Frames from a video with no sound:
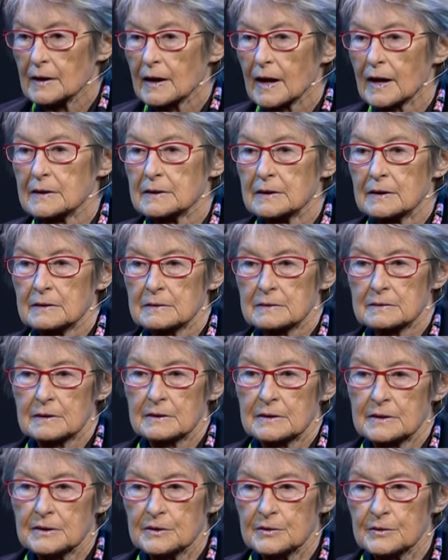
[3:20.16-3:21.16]
And
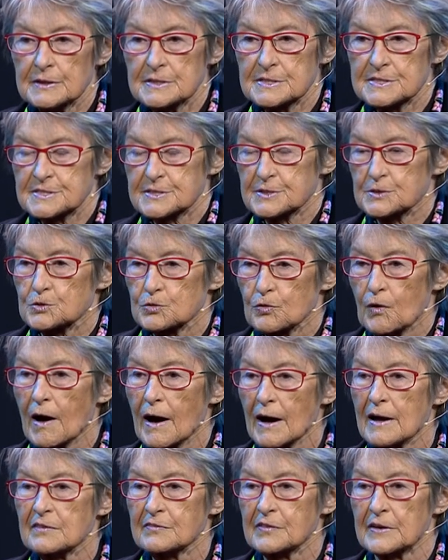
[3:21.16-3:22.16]
who is
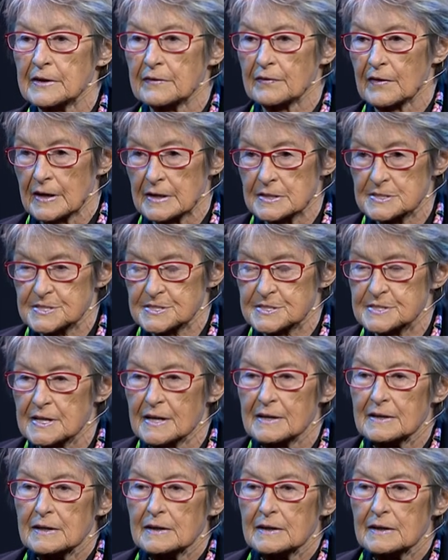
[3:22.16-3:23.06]
driving this?